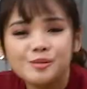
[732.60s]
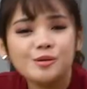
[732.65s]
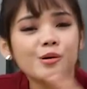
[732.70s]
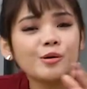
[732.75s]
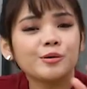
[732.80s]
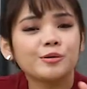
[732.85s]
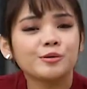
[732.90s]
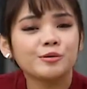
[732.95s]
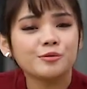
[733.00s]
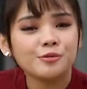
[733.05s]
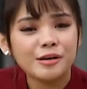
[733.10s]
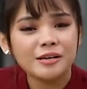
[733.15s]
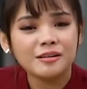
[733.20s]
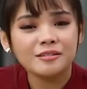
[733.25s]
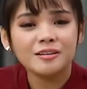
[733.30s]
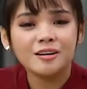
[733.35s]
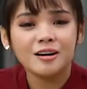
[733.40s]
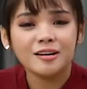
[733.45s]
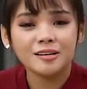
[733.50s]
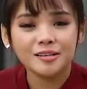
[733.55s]
don't ruin
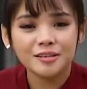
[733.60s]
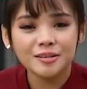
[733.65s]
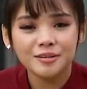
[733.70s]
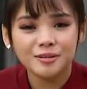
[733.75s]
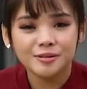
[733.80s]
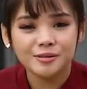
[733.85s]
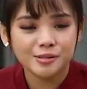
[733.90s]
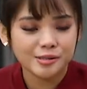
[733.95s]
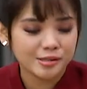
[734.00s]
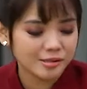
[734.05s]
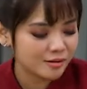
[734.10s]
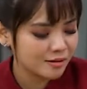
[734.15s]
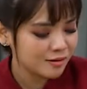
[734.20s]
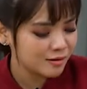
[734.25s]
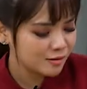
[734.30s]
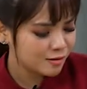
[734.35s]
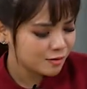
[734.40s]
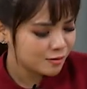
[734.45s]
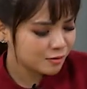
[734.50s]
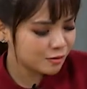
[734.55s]
your clothes.
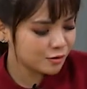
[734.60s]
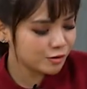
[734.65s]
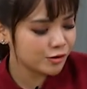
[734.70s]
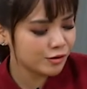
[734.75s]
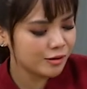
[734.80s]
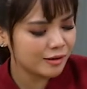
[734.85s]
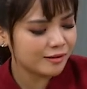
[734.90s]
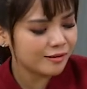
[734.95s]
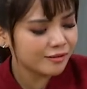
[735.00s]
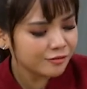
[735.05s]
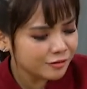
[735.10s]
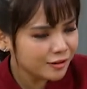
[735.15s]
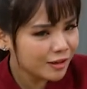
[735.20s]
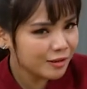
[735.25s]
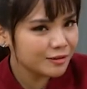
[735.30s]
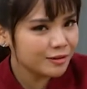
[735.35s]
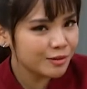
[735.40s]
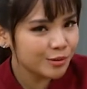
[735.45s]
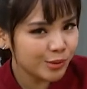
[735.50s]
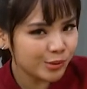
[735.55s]
Don't you love your
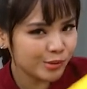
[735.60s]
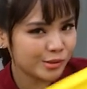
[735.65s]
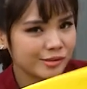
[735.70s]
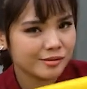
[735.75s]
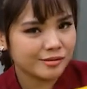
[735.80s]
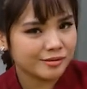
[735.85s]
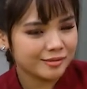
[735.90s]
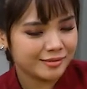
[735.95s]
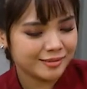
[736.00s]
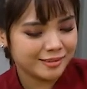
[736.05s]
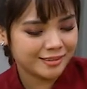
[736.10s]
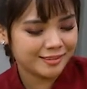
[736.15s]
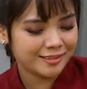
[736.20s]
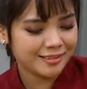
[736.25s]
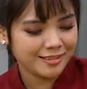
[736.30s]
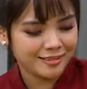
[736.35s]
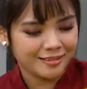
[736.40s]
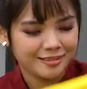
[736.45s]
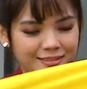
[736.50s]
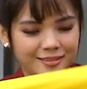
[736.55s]
clothes?
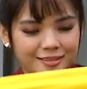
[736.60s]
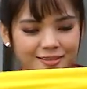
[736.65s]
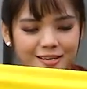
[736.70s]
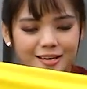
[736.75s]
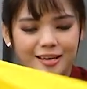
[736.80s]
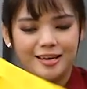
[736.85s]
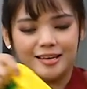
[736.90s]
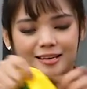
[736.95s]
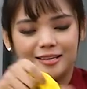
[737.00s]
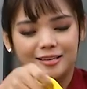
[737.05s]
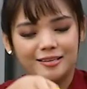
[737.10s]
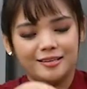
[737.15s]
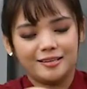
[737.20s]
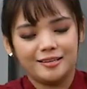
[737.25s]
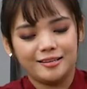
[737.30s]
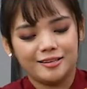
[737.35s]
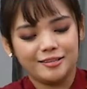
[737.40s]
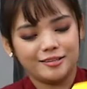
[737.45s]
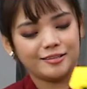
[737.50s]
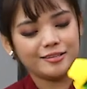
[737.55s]
Okay,
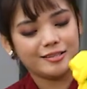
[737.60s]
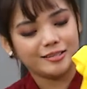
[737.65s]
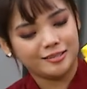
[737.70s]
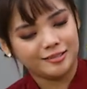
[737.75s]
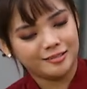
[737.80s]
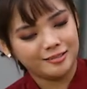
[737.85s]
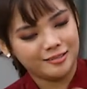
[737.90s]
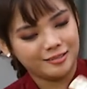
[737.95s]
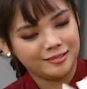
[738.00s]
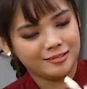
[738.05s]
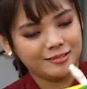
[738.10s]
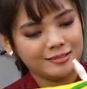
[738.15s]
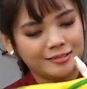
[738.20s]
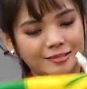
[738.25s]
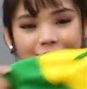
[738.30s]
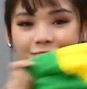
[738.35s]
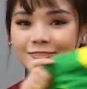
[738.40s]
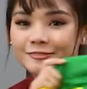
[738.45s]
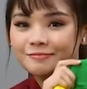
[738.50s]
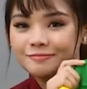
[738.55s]
look.
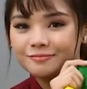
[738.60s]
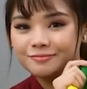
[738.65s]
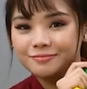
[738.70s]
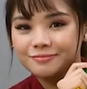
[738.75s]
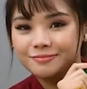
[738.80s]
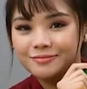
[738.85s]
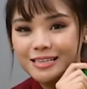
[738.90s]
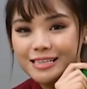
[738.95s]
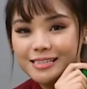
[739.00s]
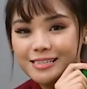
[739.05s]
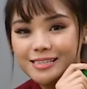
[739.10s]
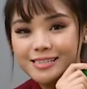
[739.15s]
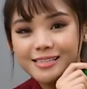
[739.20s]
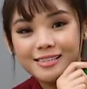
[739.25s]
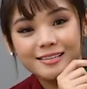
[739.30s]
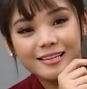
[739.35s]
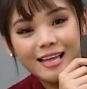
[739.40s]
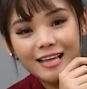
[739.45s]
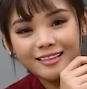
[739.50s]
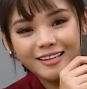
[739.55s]
This is
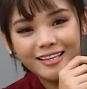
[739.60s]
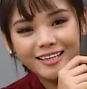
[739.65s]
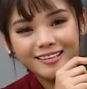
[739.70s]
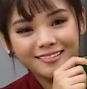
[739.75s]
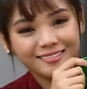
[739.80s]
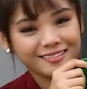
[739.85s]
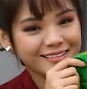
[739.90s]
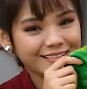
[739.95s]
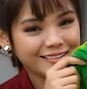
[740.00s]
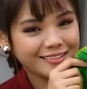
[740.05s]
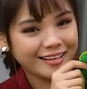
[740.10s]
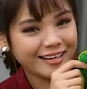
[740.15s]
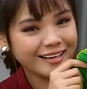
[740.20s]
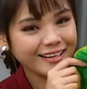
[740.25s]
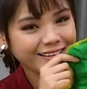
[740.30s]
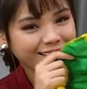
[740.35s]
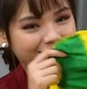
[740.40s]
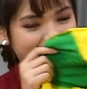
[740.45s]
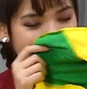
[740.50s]
synthetic, alright?